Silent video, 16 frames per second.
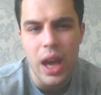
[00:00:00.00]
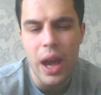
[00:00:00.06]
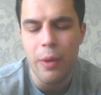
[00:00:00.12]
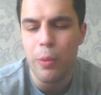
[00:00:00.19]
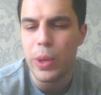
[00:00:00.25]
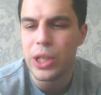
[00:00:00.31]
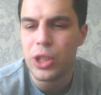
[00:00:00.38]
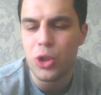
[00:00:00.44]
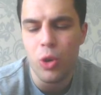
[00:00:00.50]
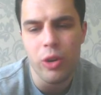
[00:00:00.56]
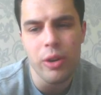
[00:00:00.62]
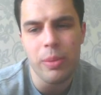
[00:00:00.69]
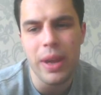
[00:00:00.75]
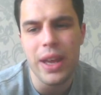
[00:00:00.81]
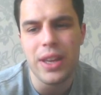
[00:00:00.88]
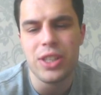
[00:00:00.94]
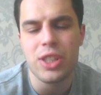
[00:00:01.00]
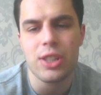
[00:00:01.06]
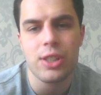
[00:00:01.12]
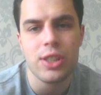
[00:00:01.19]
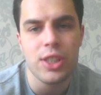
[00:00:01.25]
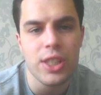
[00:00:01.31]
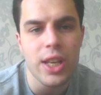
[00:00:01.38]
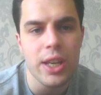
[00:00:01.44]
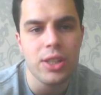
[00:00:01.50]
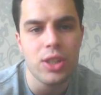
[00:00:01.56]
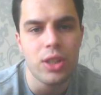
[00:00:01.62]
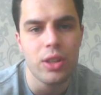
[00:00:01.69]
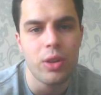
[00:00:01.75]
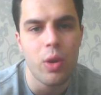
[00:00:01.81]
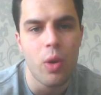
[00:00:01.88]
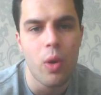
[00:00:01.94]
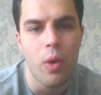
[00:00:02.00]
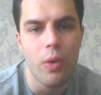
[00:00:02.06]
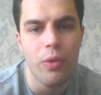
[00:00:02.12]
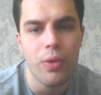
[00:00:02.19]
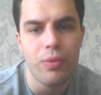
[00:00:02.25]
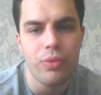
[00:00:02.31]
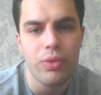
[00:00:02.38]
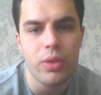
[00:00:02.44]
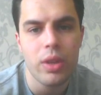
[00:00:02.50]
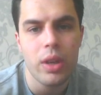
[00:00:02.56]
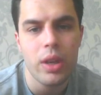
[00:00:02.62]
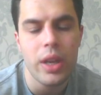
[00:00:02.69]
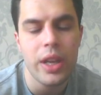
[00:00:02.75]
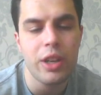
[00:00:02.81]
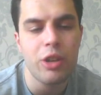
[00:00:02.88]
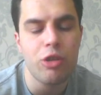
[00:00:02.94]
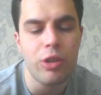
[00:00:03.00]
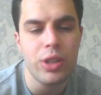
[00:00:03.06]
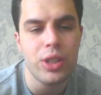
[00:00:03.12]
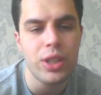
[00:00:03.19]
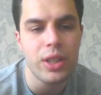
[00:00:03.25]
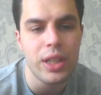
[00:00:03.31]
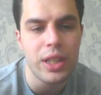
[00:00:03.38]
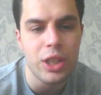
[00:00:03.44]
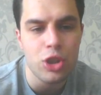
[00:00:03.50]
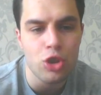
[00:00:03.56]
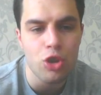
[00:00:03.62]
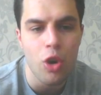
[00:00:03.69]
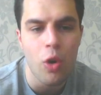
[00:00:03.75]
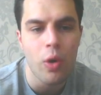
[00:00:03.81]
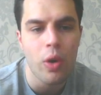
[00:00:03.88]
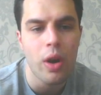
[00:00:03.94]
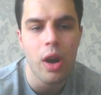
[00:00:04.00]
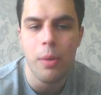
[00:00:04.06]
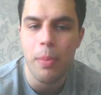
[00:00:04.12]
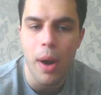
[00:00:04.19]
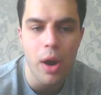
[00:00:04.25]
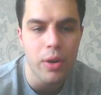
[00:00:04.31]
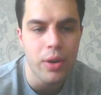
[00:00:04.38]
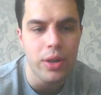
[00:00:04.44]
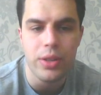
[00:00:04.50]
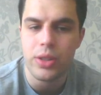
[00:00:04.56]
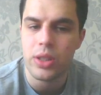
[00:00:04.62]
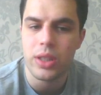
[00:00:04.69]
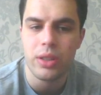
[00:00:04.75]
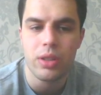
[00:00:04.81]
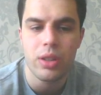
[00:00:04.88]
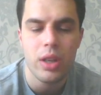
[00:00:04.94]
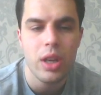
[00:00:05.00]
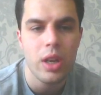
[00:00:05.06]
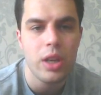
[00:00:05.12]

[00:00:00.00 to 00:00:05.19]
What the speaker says: And we saw him get a succession of increasingly strong opponents and,